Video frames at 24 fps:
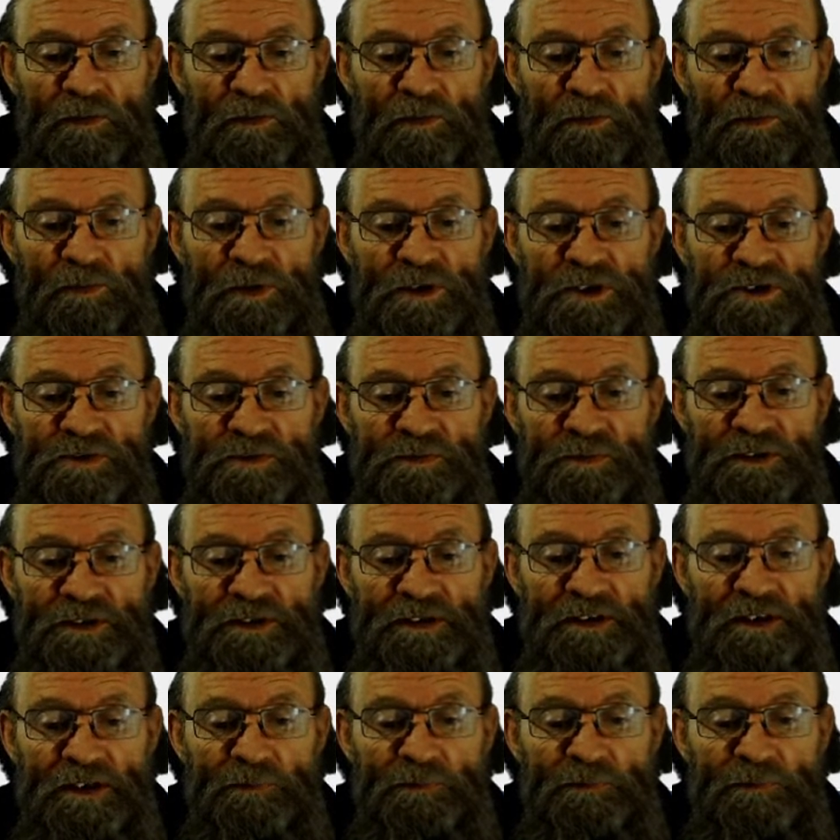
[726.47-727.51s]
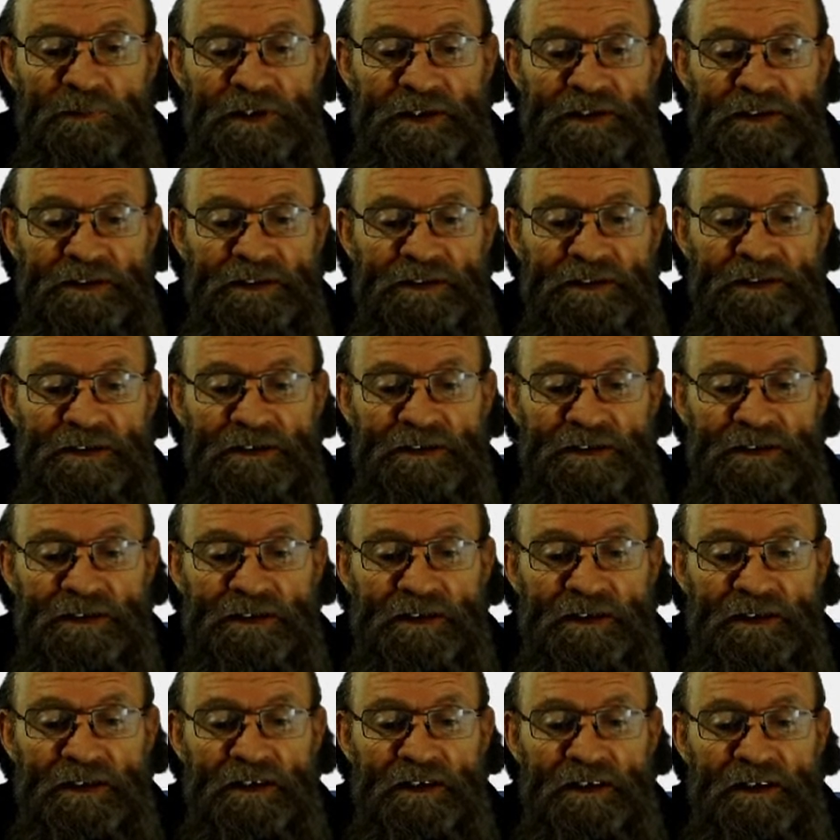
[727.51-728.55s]
which will affect
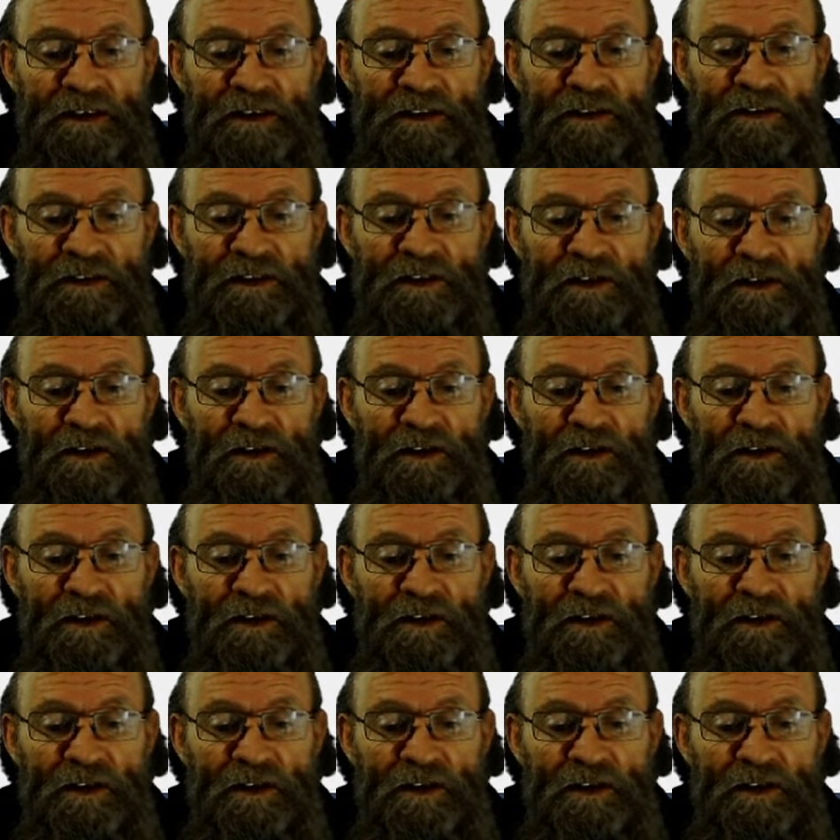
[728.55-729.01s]
the